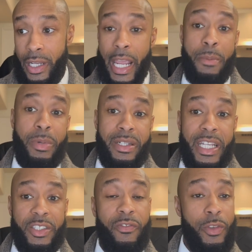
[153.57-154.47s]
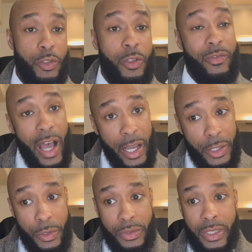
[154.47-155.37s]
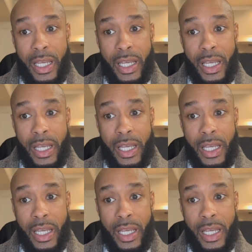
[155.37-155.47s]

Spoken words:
and predicts future values